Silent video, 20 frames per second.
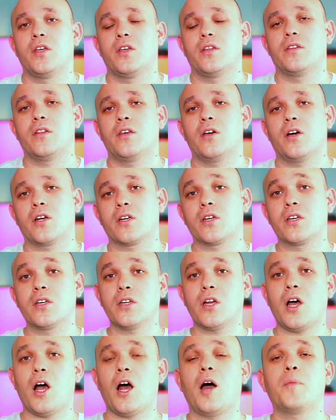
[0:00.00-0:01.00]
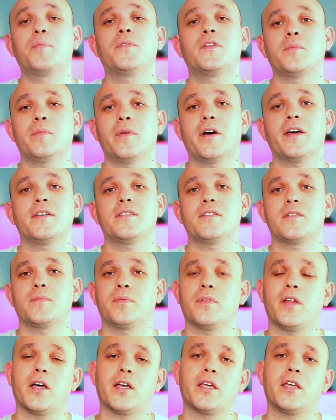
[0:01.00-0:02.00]
They are good optimized
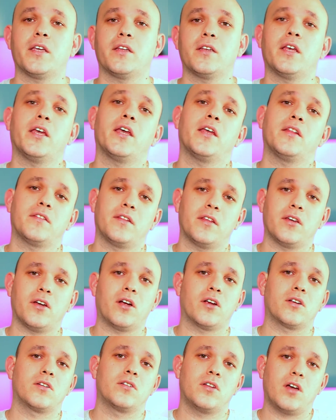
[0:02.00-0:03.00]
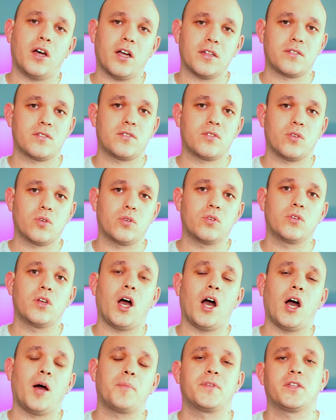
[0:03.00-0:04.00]
plugin and they are not so good
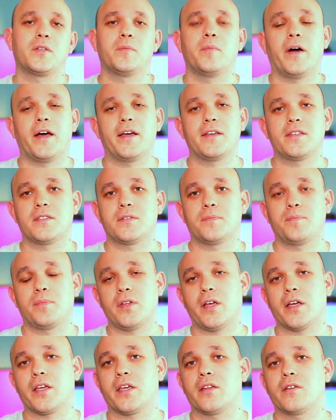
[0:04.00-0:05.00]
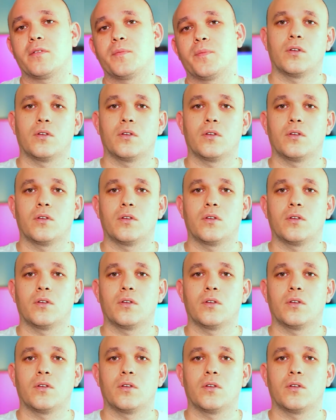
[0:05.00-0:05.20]
optimized plugin.